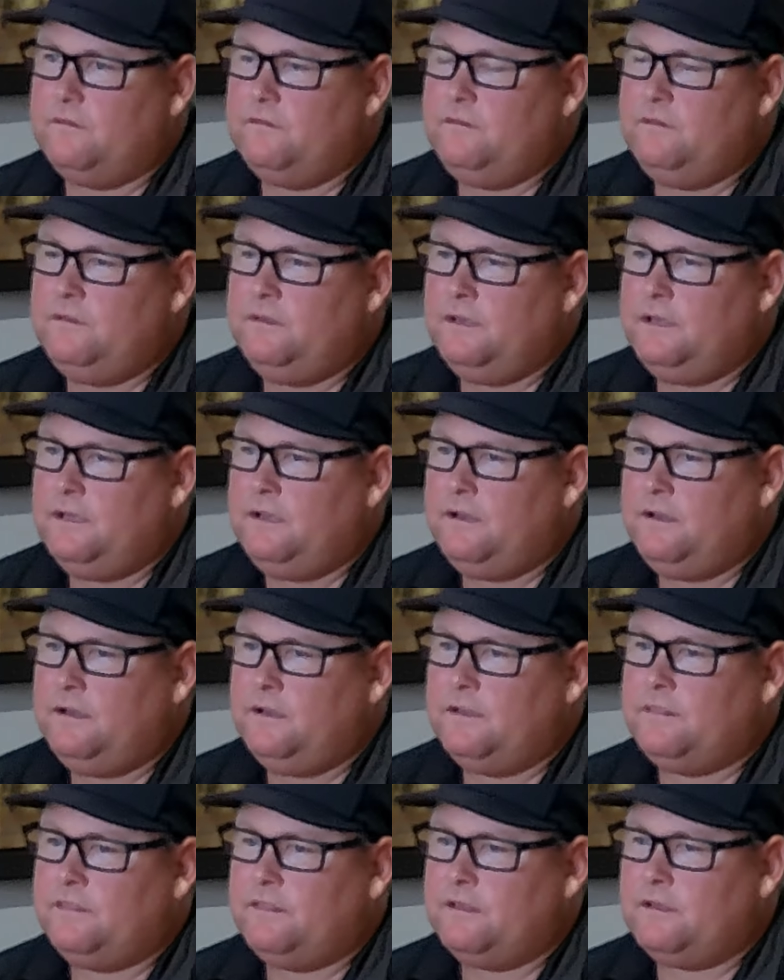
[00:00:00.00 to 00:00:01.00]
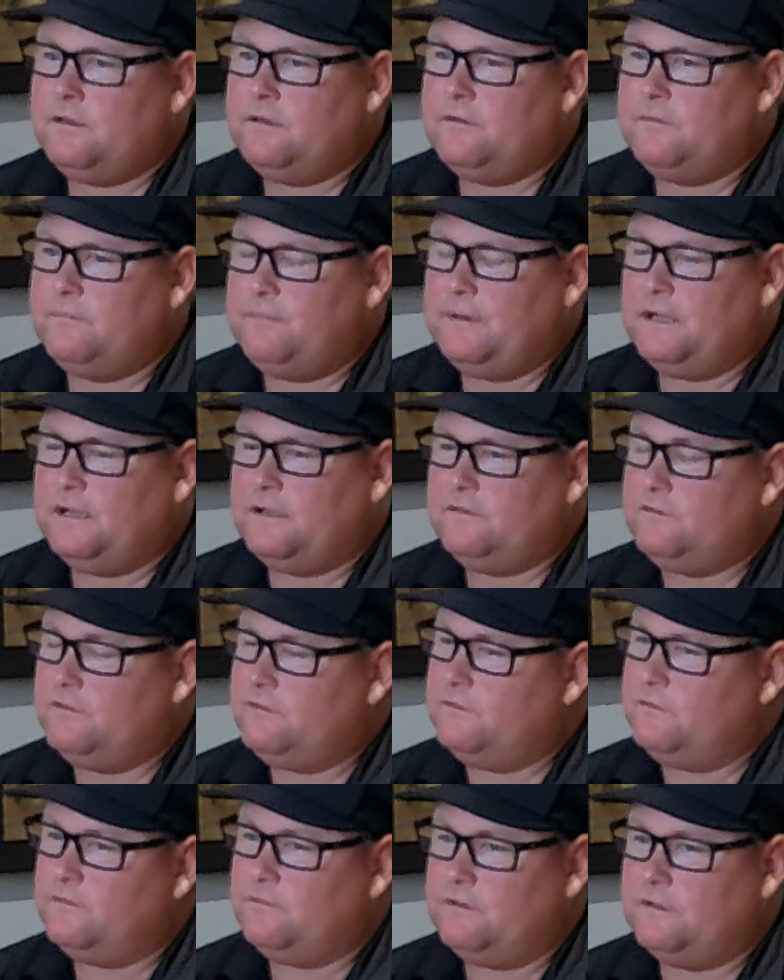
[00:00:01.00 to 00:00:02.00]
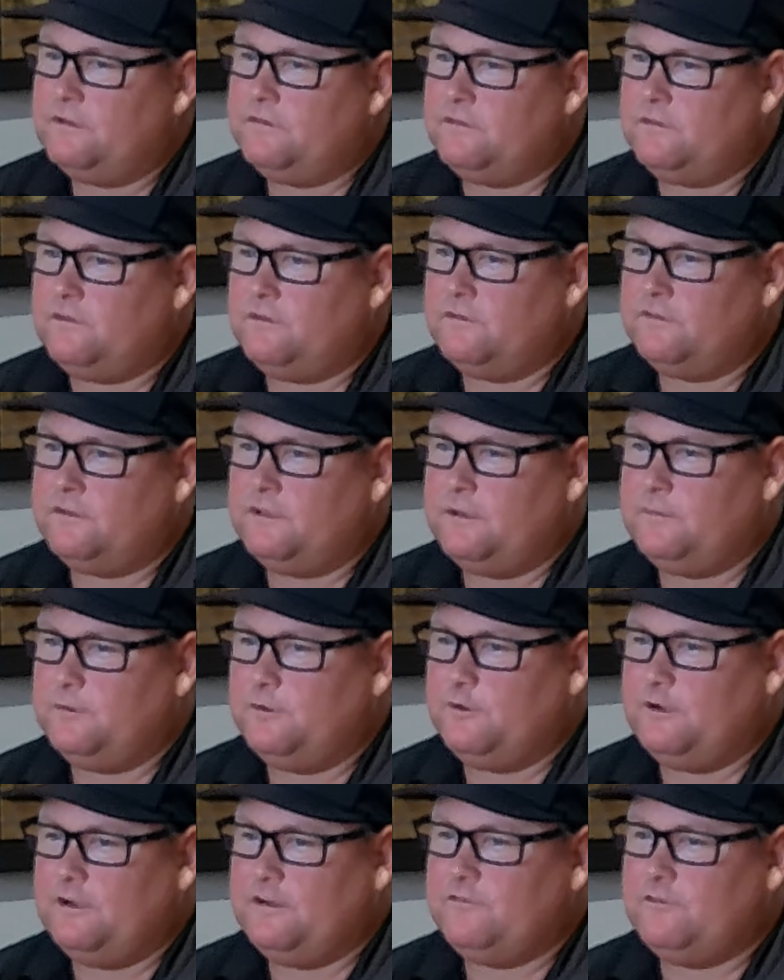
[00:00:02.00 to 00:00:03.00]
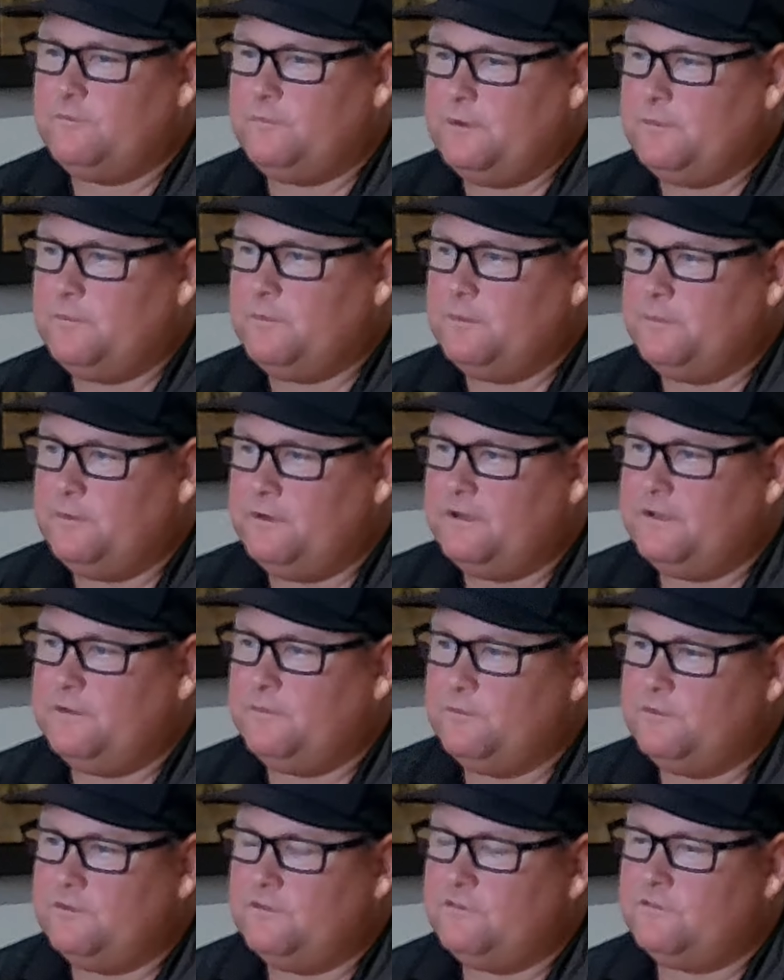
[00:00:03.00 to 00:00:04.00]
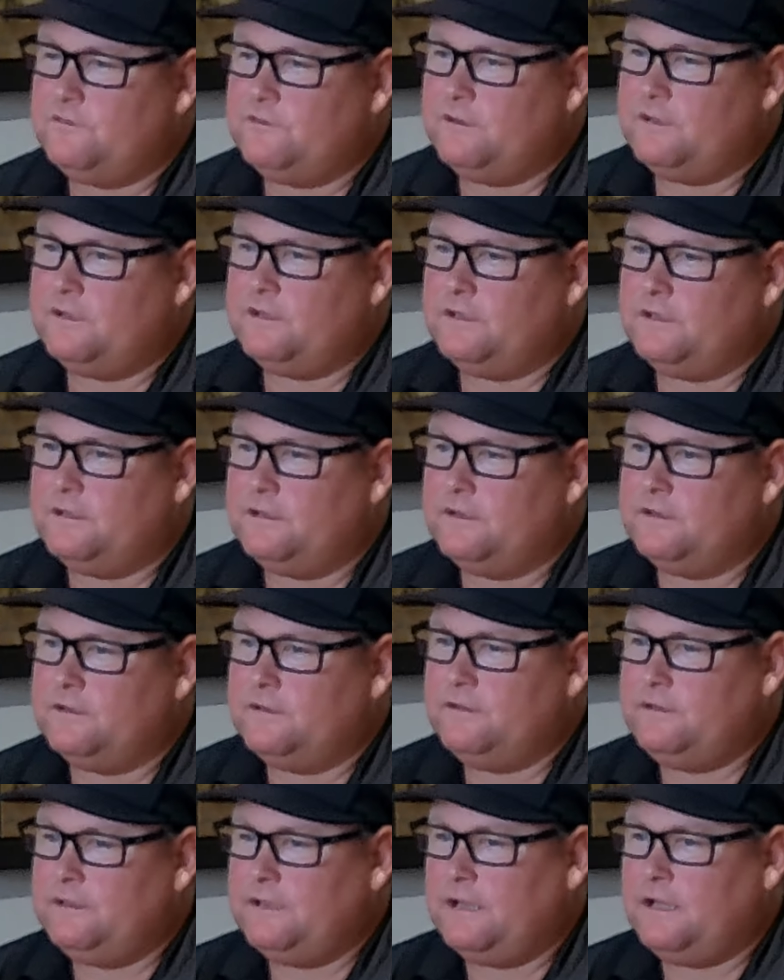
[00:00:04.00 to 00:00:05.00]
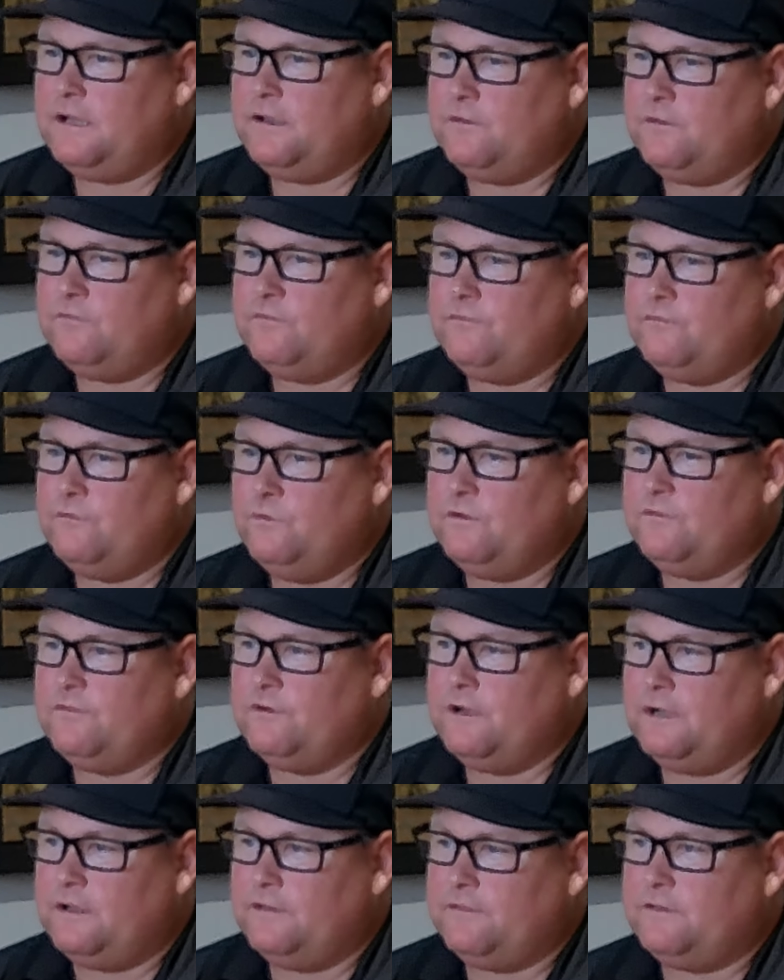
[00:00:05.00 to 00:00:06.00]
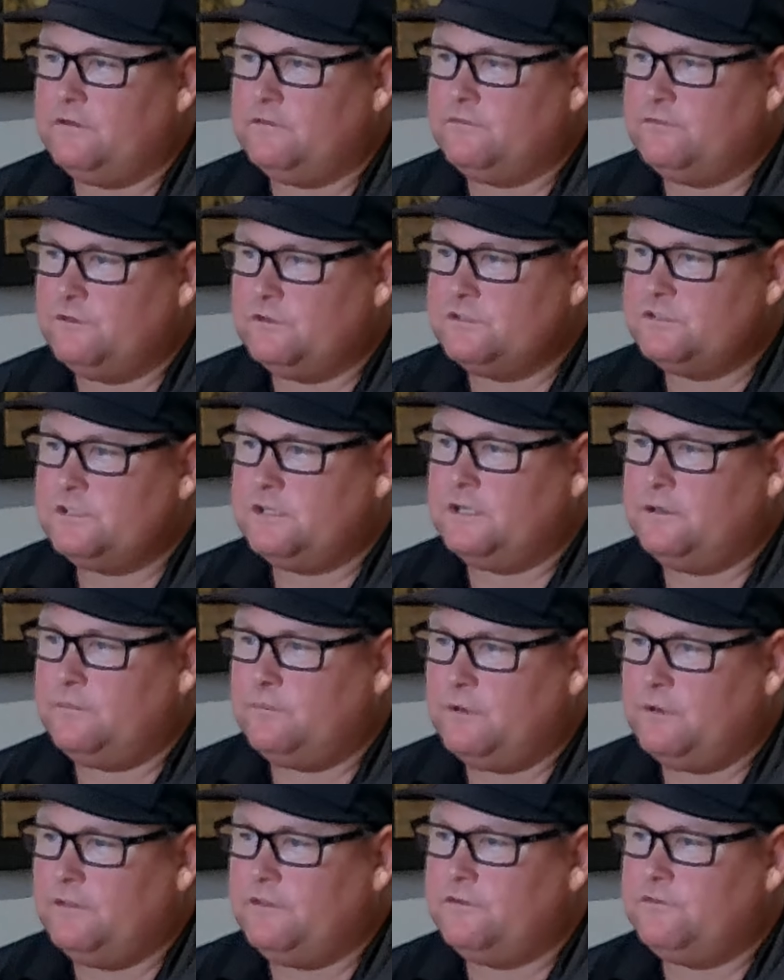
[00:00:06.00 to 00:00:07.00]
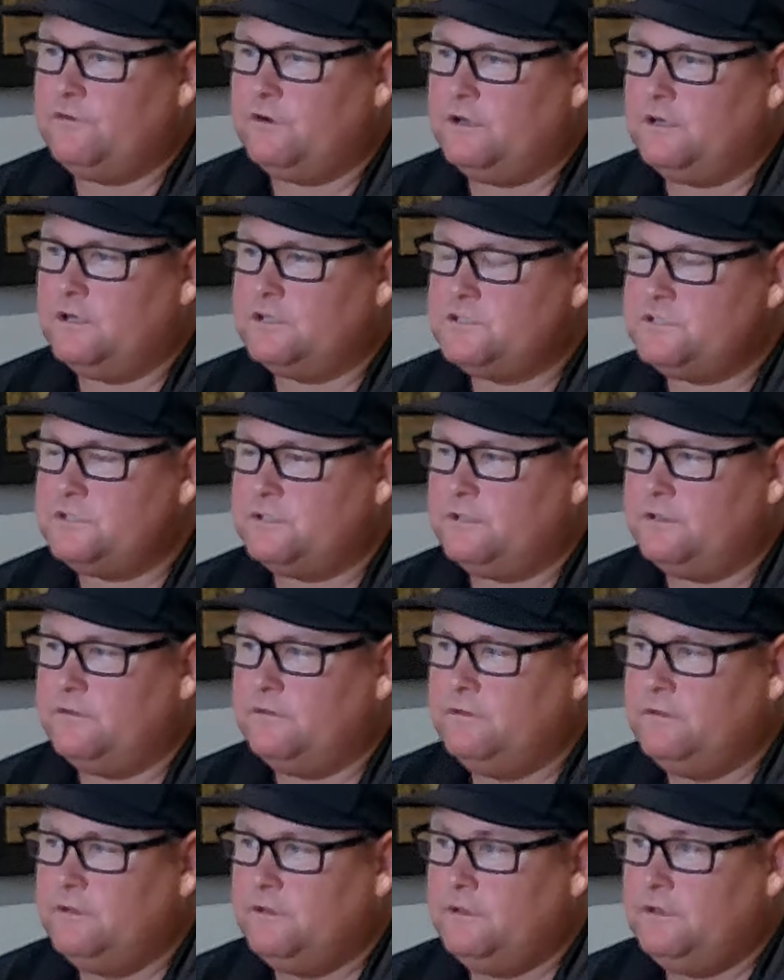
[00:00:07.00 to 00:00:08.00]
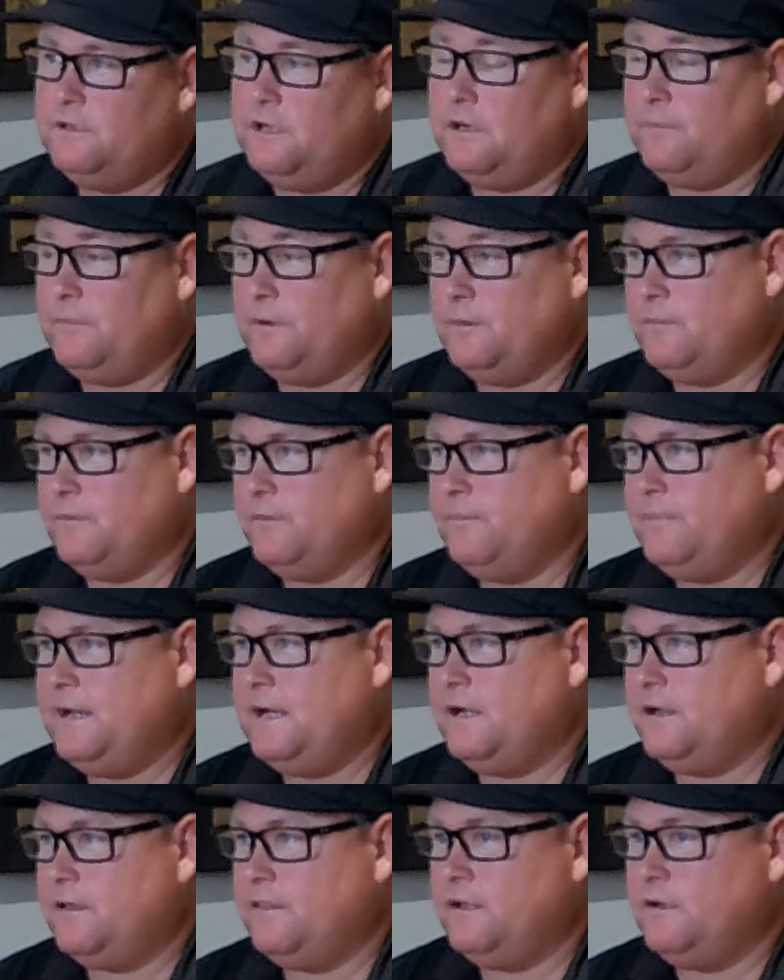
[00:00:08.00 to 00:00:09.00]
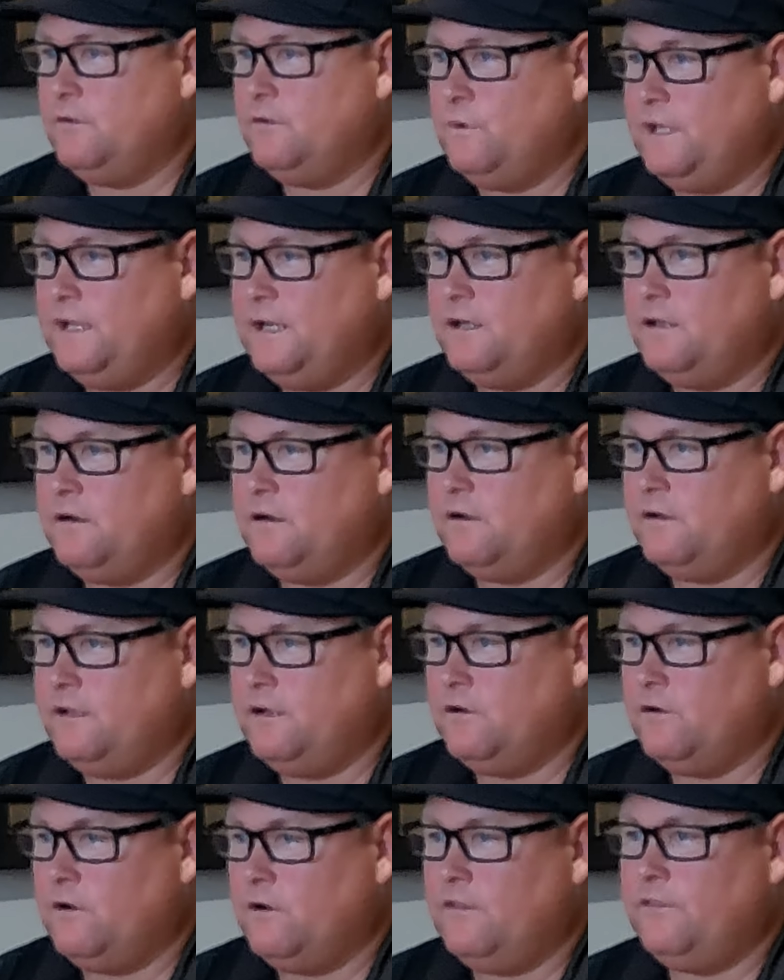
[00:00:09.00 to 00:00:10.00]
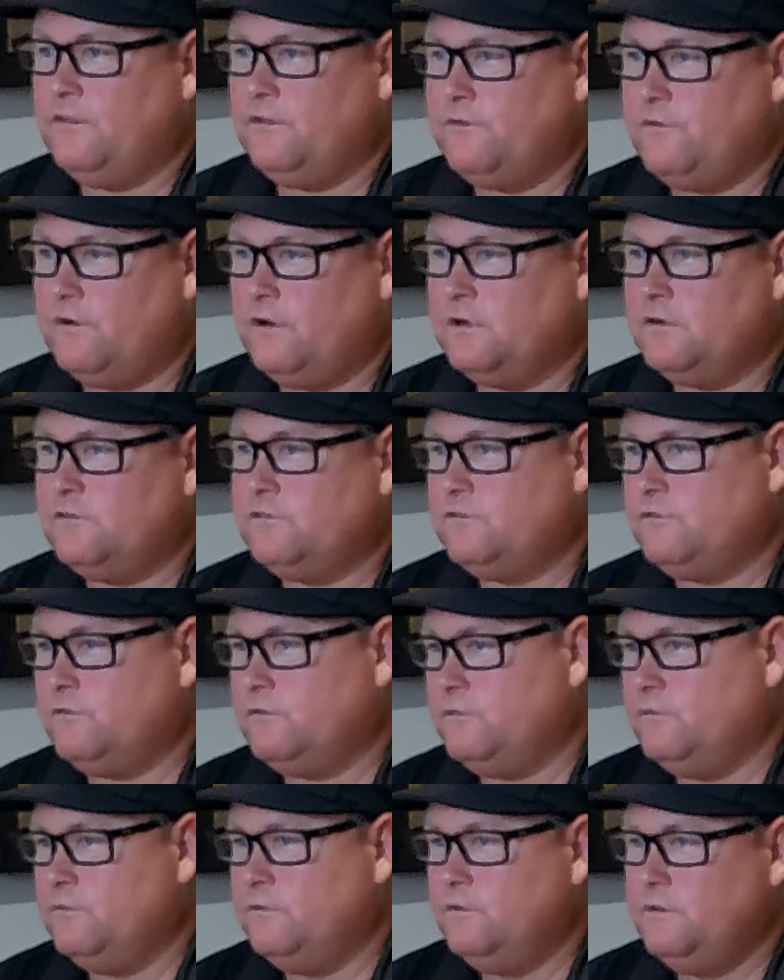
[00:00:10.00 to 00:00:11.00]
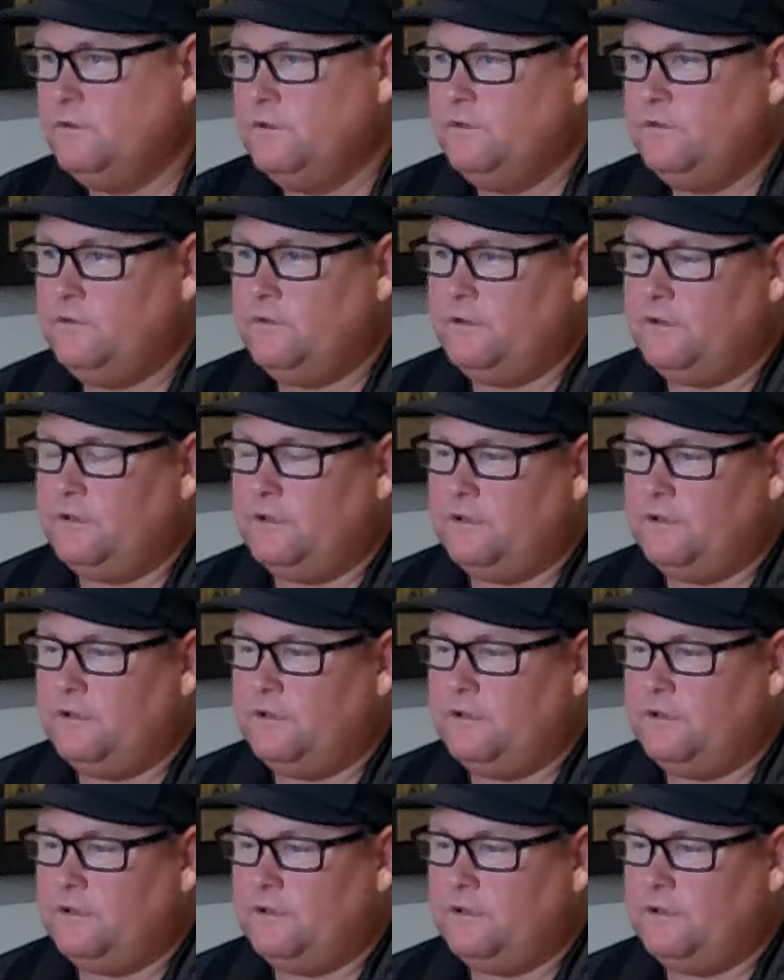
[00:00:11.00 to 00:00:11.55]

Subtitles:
Yeah, I think back to that's a long time ago. I have to remember, but it was yeah, whoever got there first kind of brought the trucks, and I remember back then we had our gear on the trucks, so and